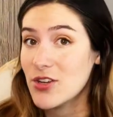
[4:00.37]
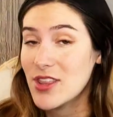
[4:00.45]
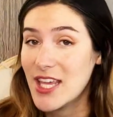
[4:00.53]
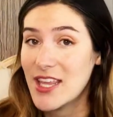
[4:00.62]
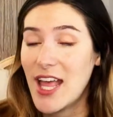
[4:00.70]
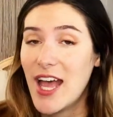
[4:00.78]

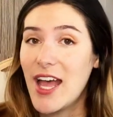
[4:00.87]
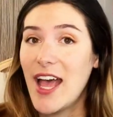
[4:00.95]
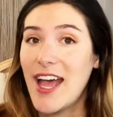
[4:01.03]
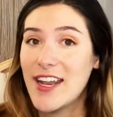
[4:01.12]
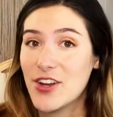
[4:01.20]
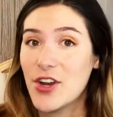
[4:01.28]
thing that
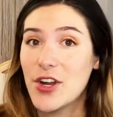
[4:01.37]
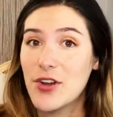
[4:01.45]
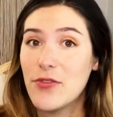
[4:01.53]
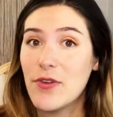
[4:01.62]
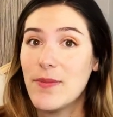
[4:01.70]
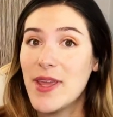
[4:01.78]
had occurred
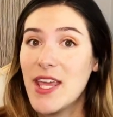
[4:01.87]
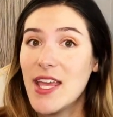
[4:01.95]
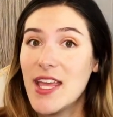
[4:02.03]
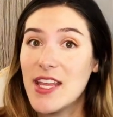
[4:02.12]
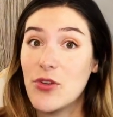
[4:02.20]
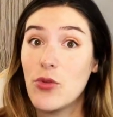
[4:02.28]
for me
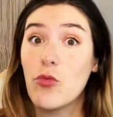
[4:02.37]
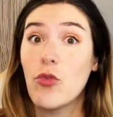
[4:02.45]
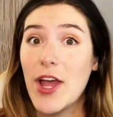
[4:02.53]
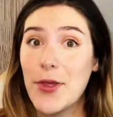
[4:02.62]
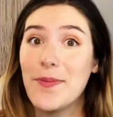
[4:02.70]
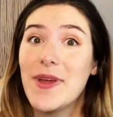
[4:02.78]
in the
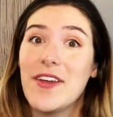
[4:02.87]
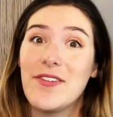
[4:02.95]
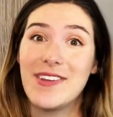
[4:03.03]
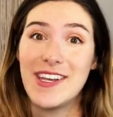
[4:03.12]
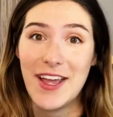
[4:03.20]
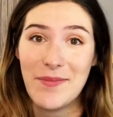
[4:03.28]
realm of
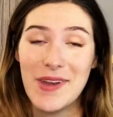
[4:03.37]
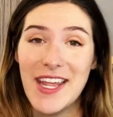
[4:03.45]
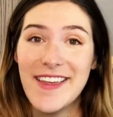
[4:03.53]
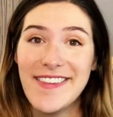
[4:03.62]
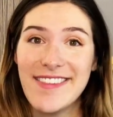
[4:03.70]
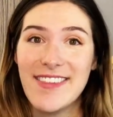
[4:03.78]

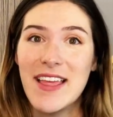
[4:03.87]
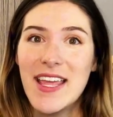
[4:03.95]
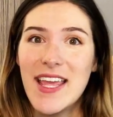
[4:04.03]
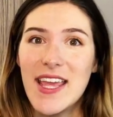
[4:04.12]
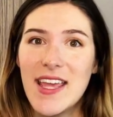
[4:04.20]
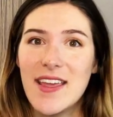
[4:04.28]
numbness
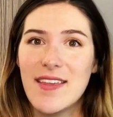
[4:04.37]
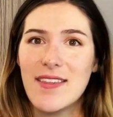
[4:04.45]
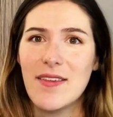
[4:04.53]
is